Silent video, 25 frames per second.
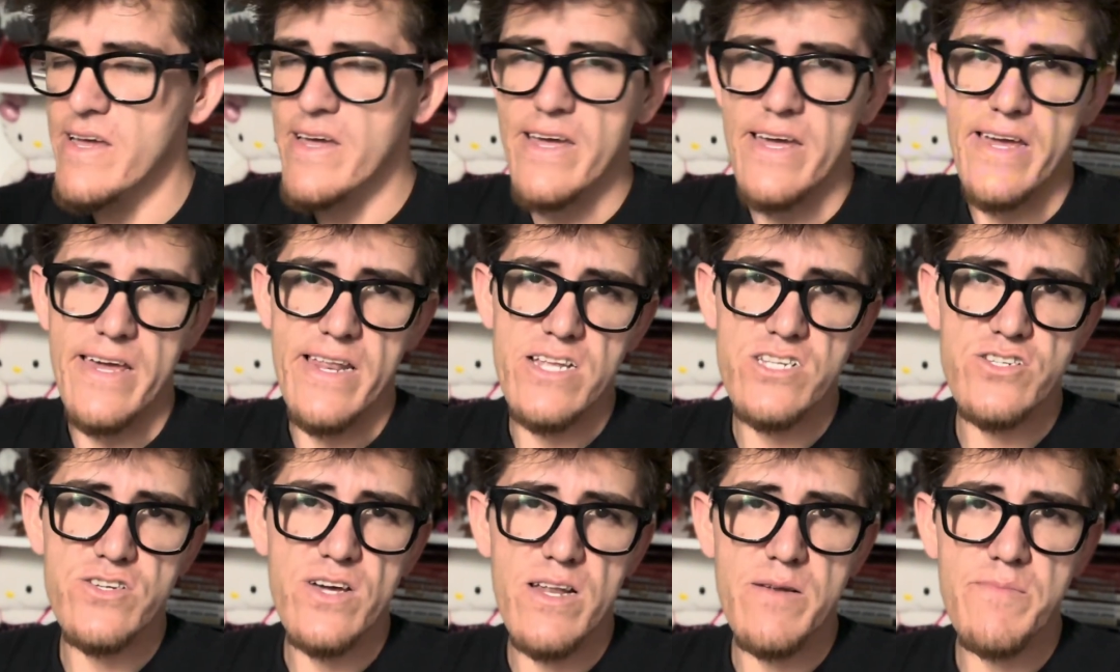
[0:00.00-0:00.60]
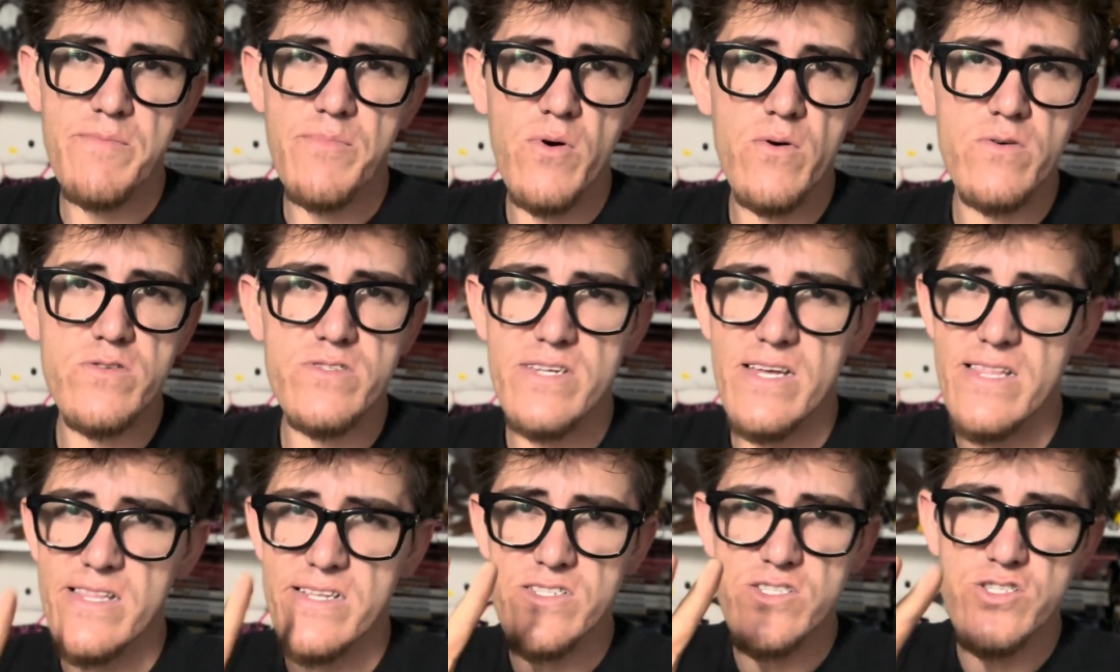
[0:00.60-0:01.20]
and I try to post
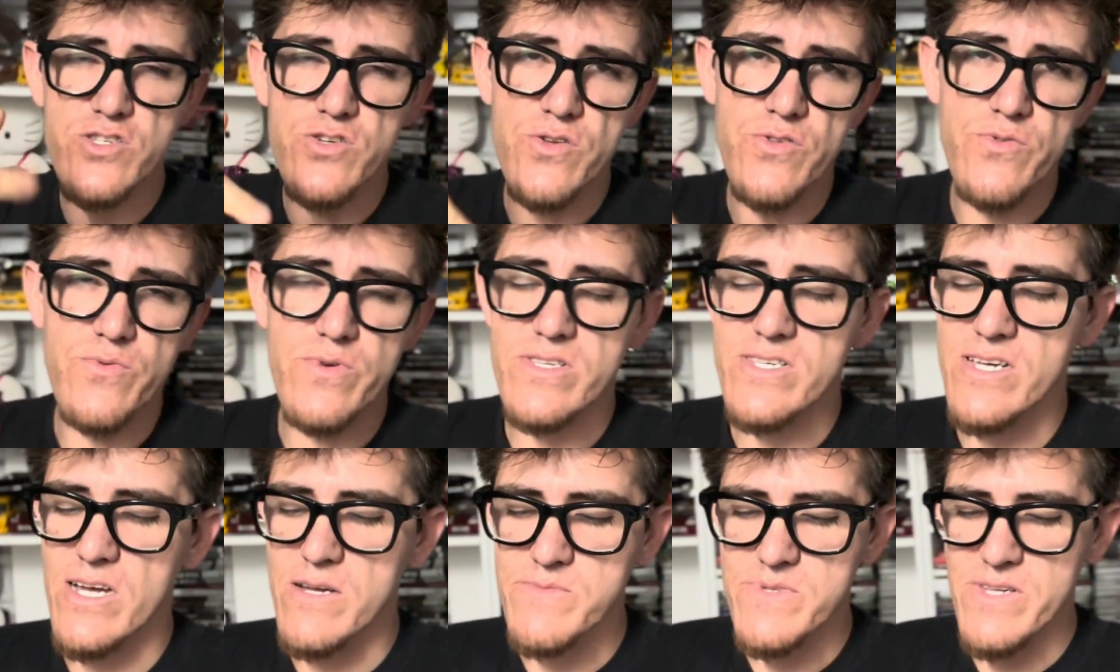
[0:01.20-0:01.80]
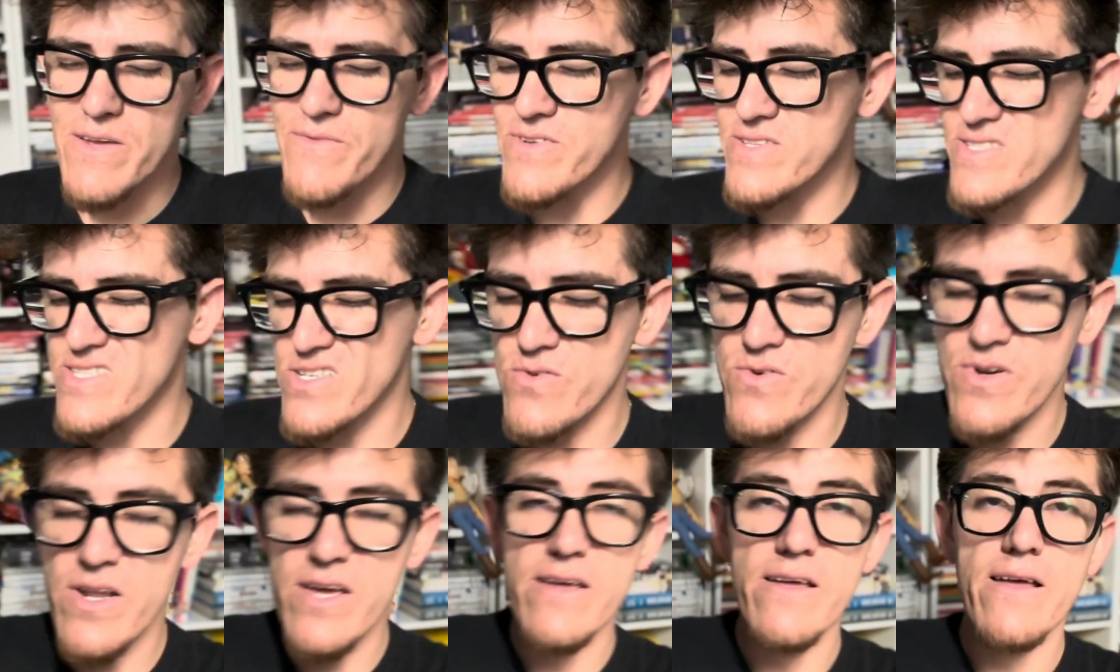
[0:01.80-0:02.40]
at least 2 to 3 times every
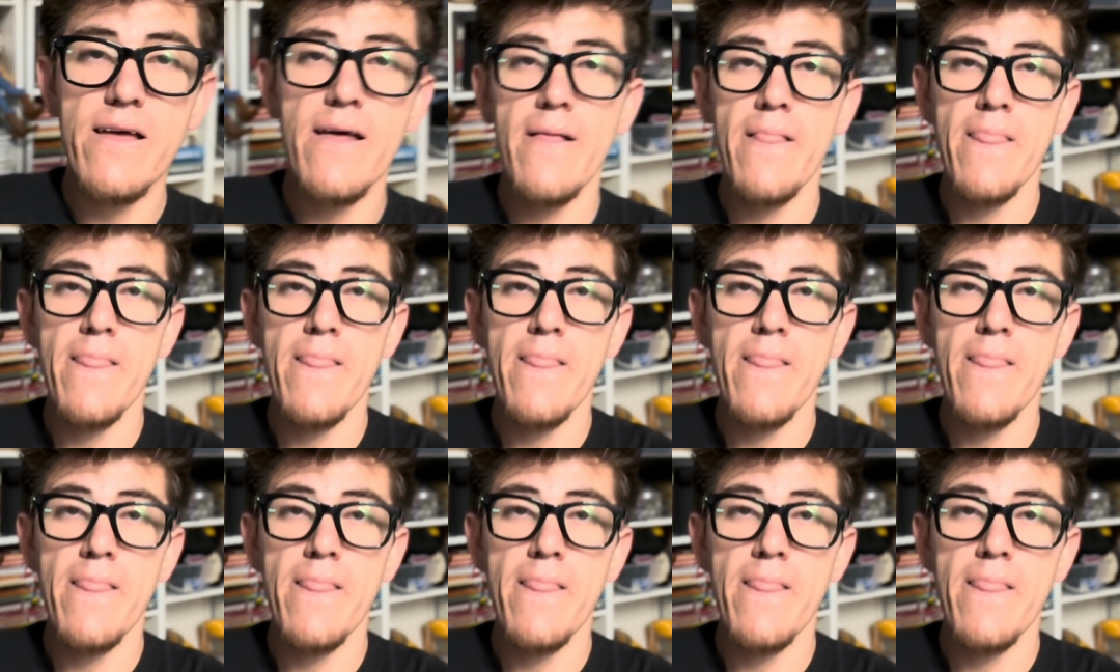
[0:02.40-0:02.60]
single day.